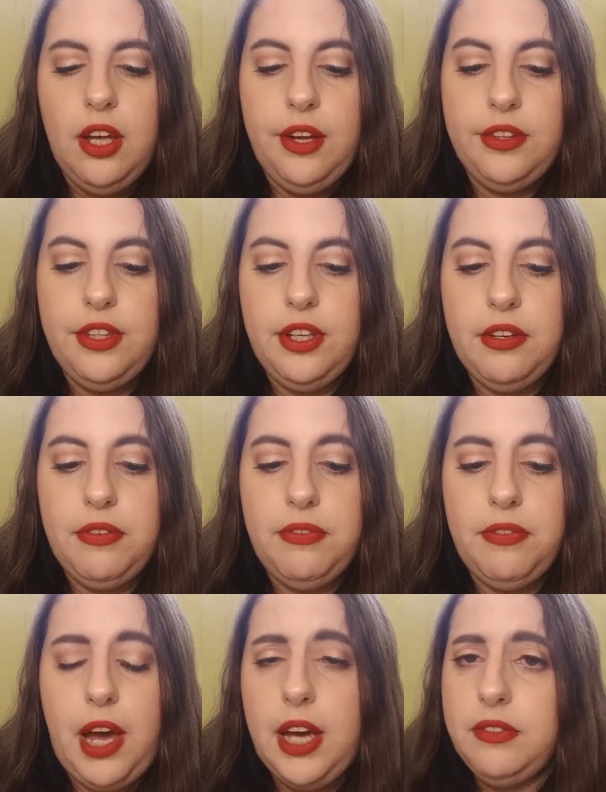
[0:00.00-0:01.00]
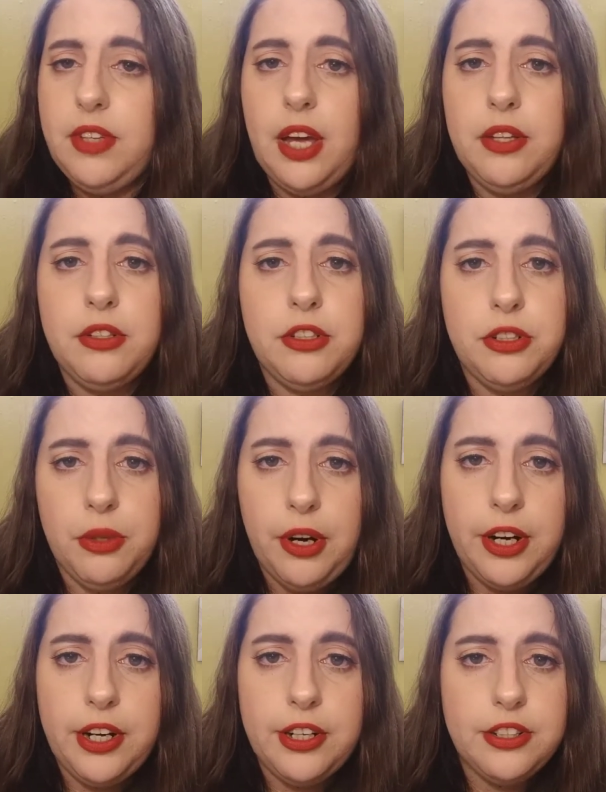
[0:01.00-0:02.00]
I think five dollars
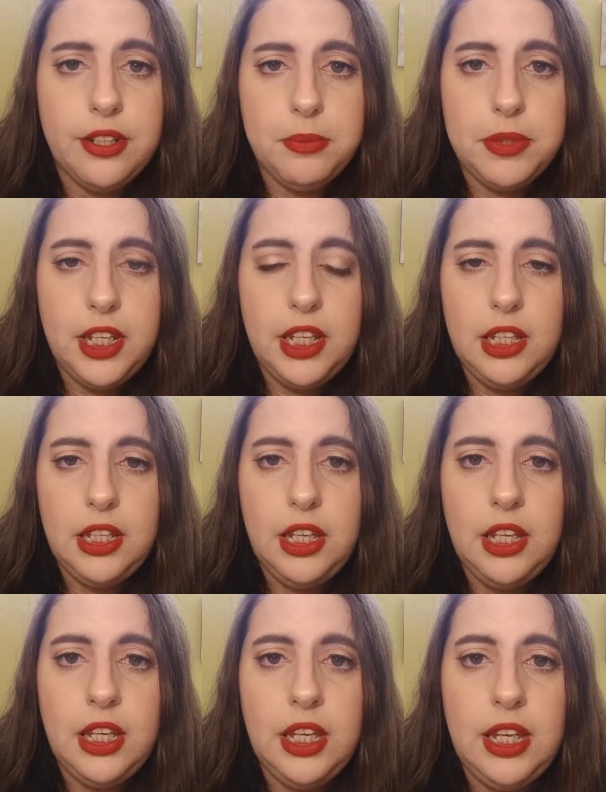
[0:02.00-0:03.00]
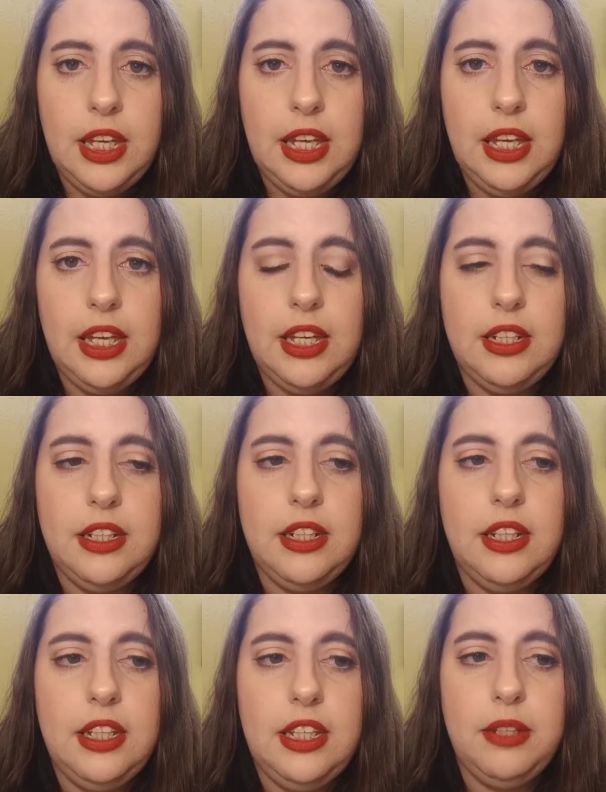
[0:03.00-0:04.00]
short or something and
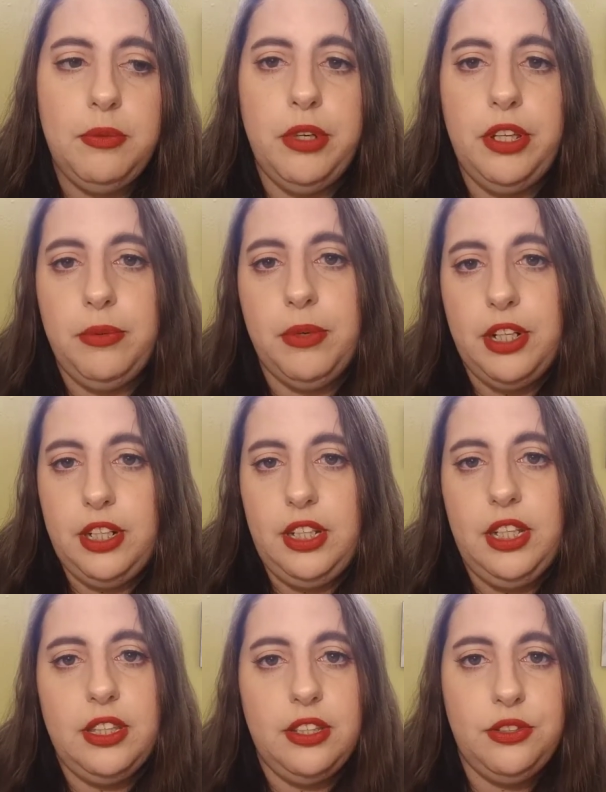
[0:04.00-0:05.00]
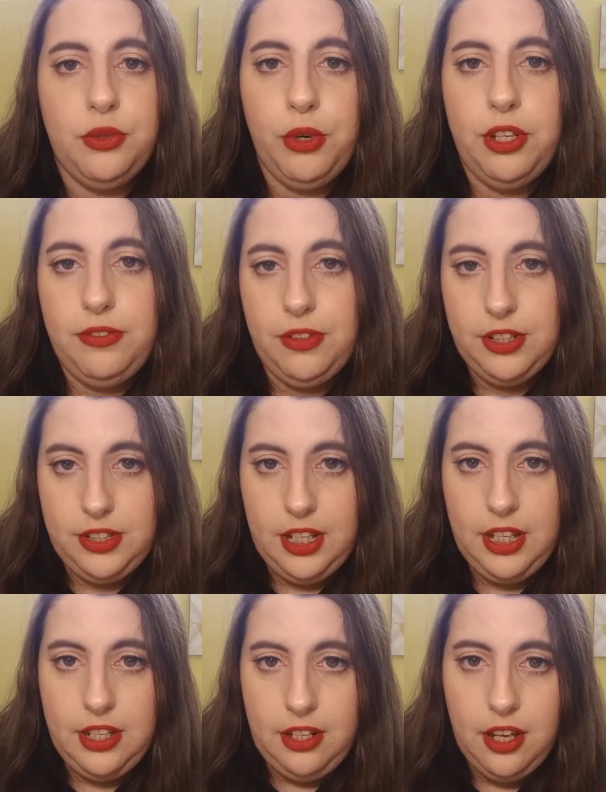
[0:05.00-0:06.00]
he really wanted to get this toy for his
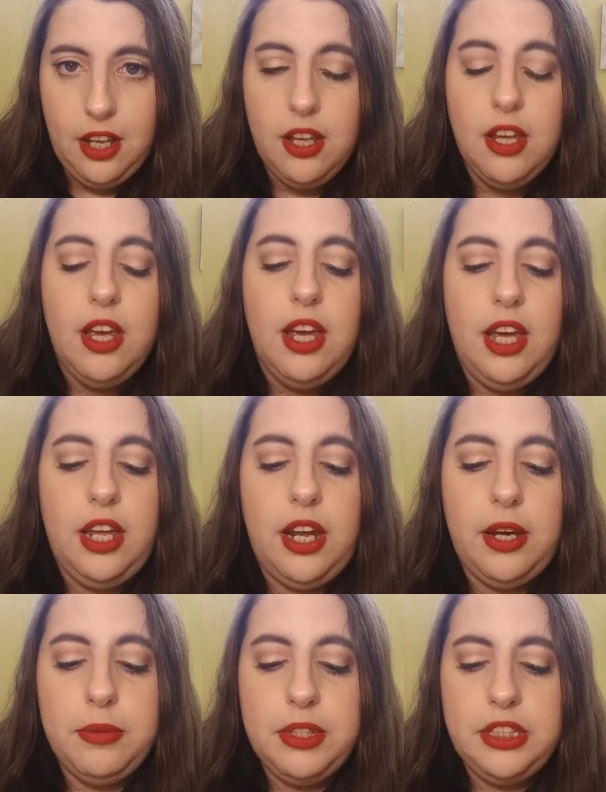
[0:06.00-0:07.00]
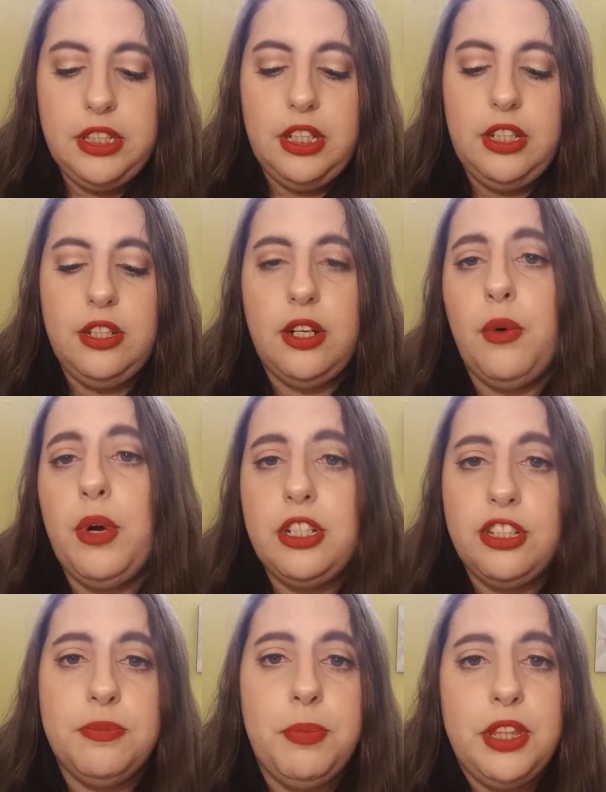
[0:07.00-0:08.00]
kid and I was like, you know what?
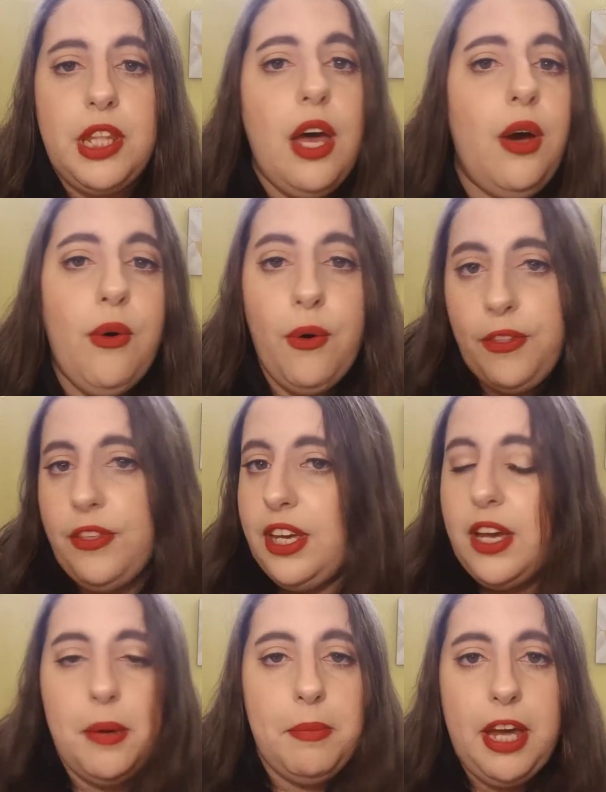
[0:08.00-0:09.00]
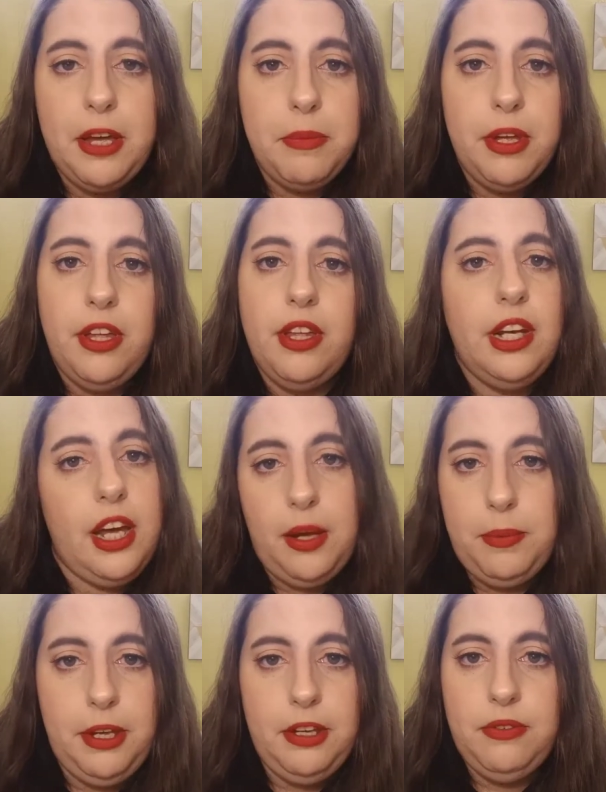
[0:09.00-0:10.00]
Just put that whole thing on my bill and
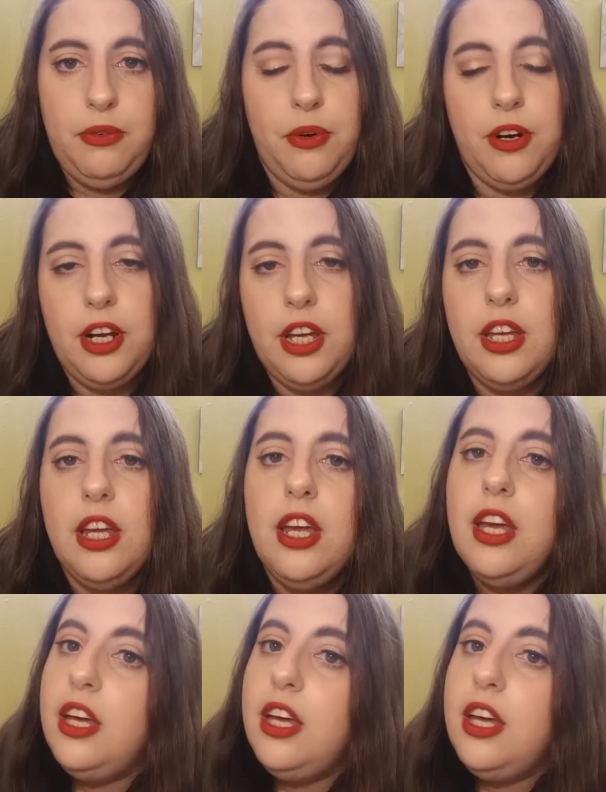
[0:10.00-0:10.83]
I'll pay for it.